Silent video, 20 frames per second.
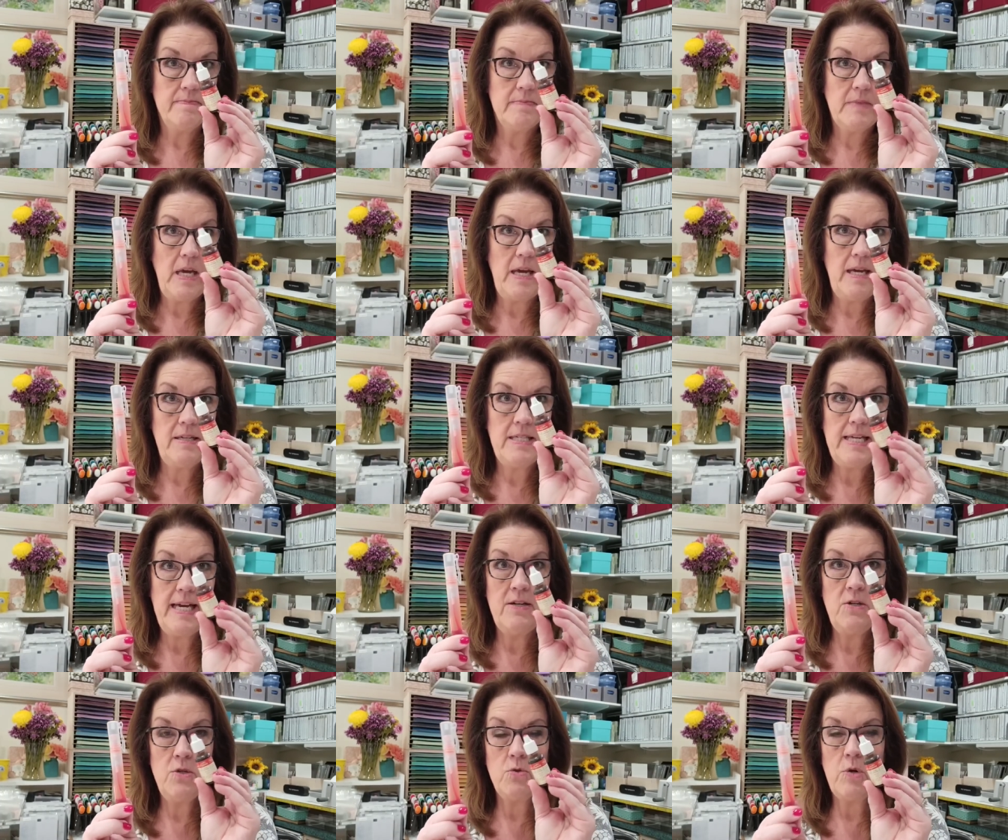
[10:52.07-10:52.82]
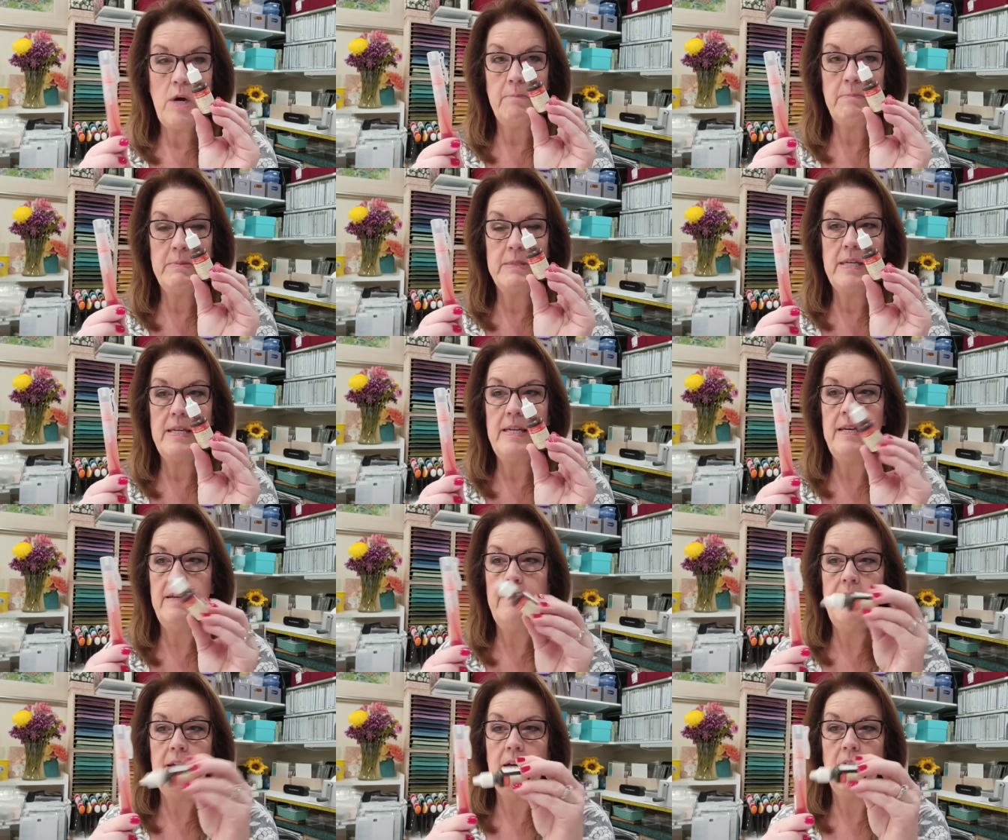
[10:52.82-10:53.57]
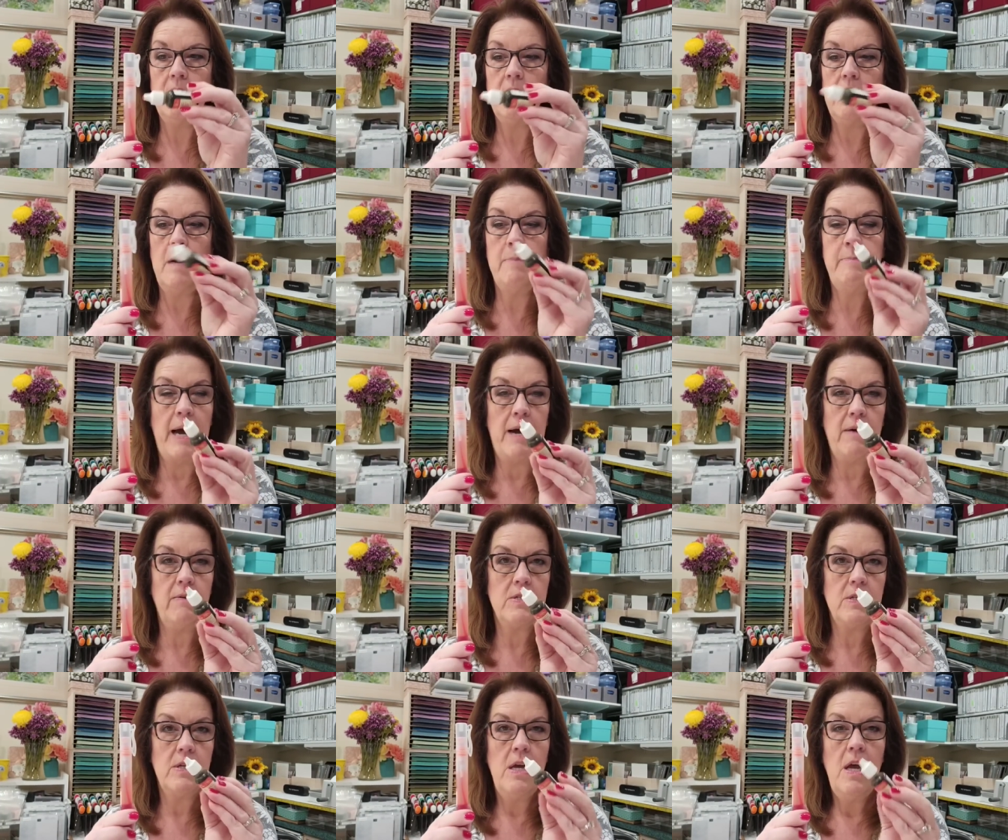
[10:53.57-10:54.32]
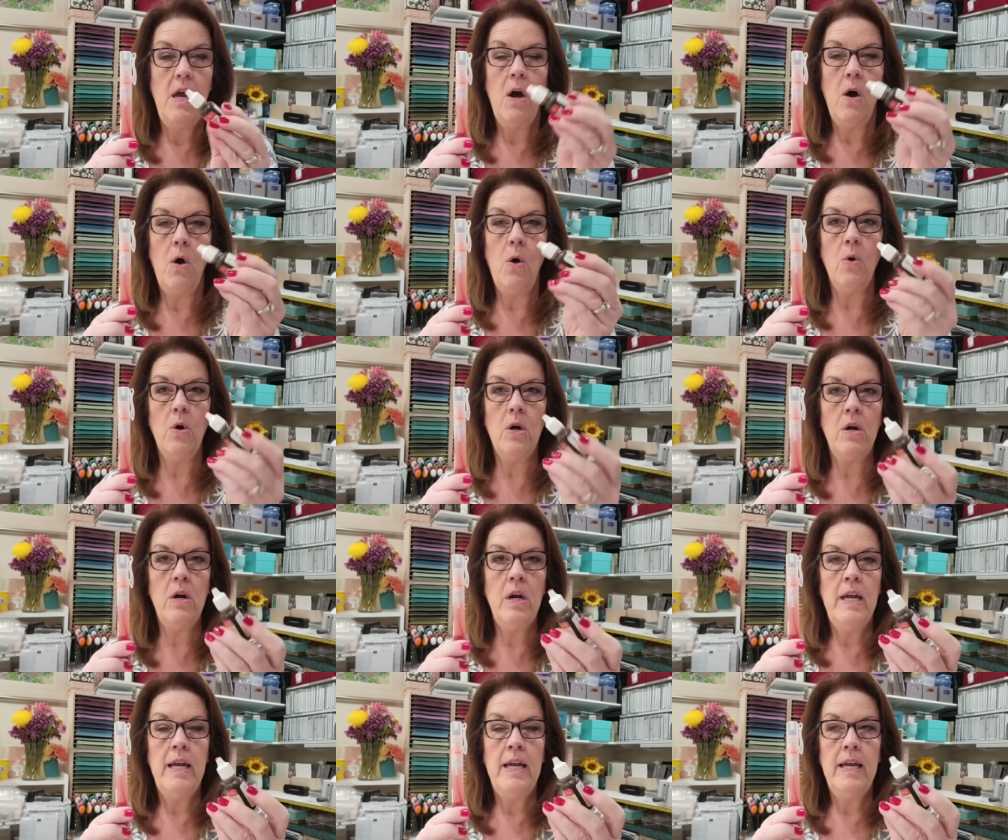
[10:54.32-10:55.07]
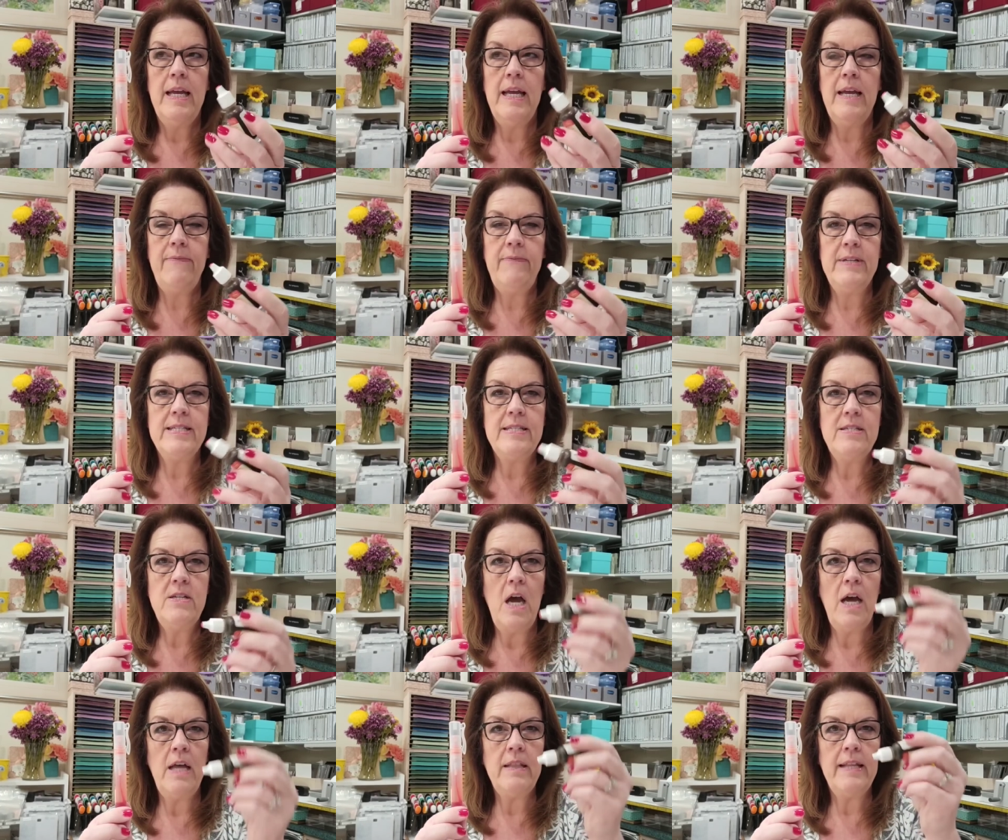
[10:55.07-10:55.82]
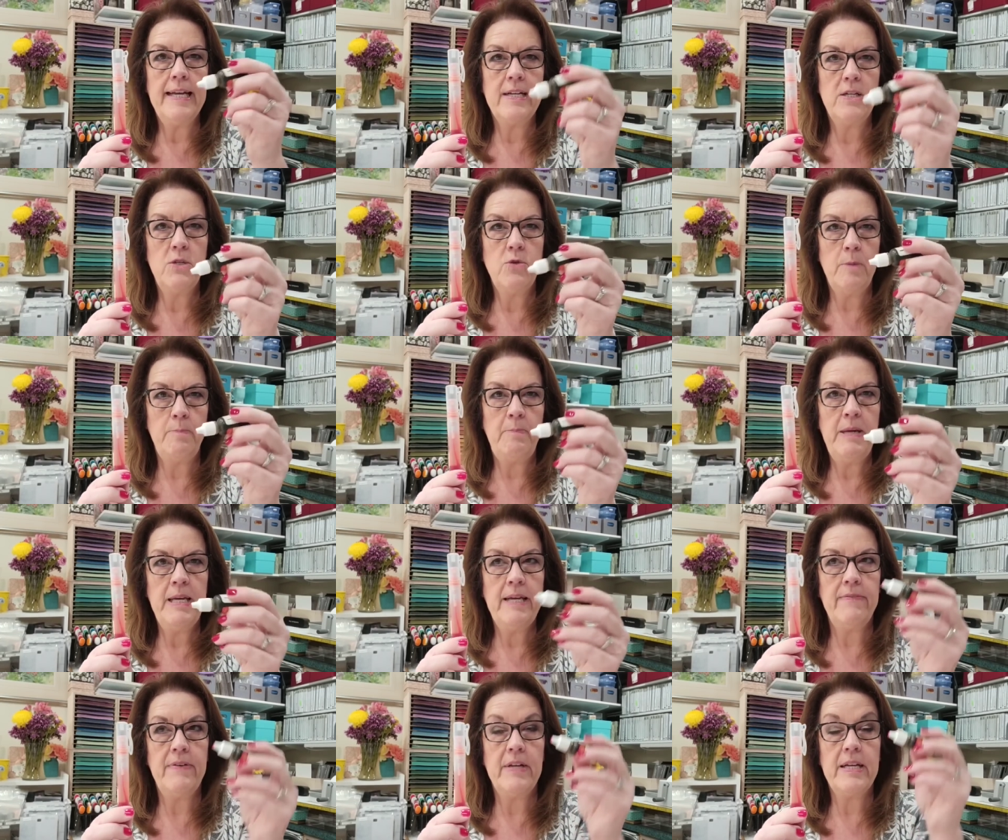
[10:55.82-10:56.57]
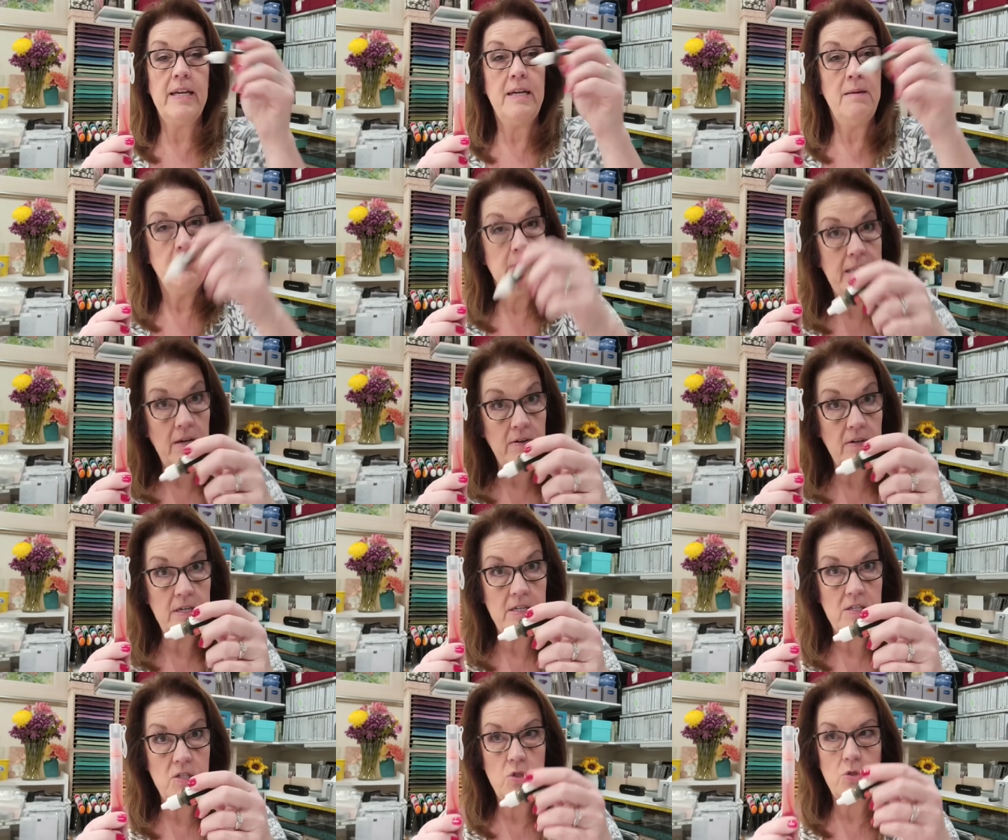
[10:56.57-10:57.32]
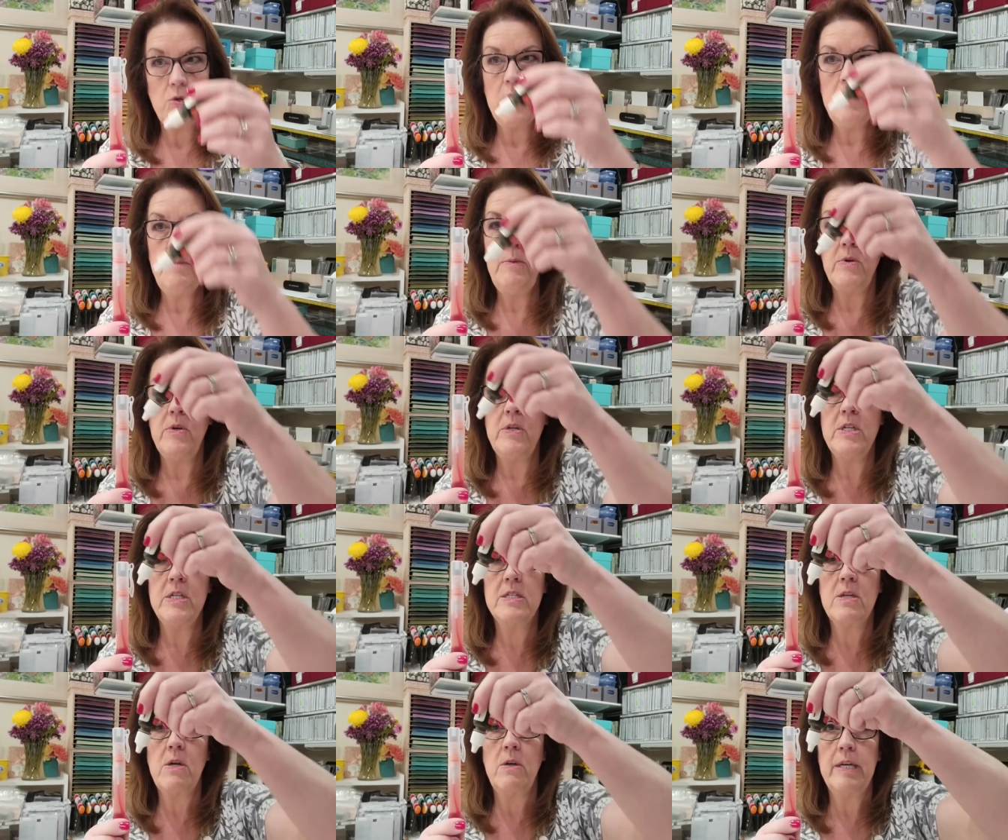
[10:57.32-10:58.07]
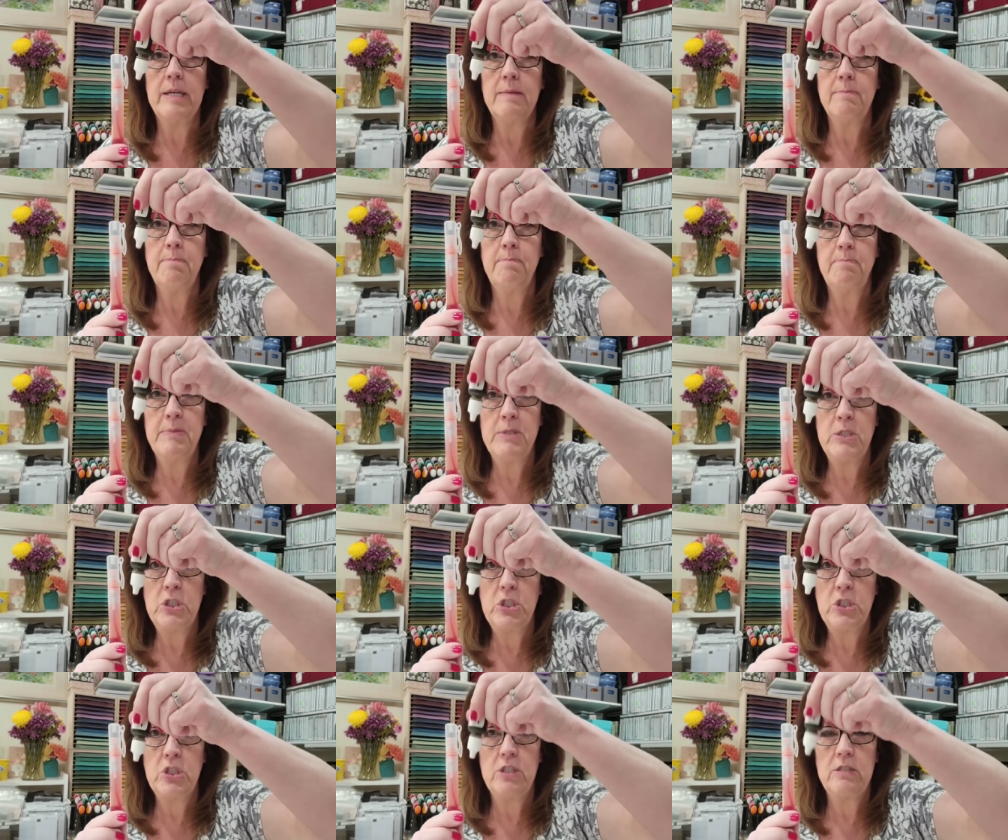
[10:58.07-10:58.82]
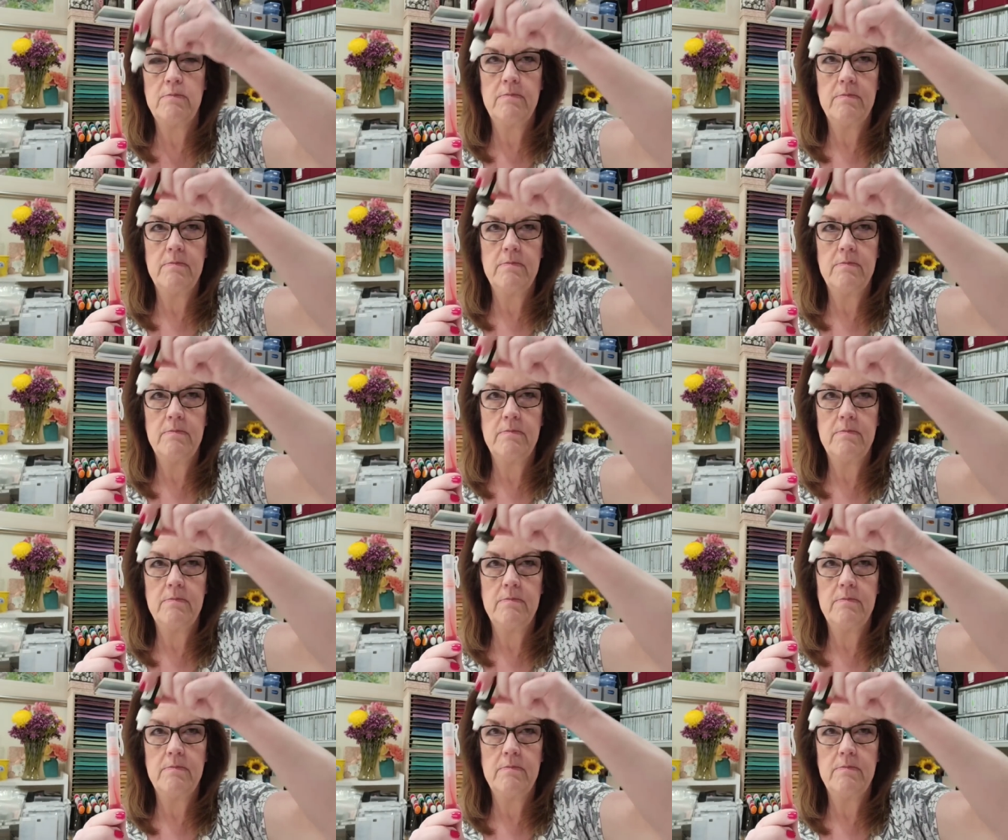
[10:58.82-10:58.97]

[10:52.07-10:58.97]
Okay, 10 drops in there about. Or if it's not like dripping, if it comes out in a stream, you can just go like, Psh.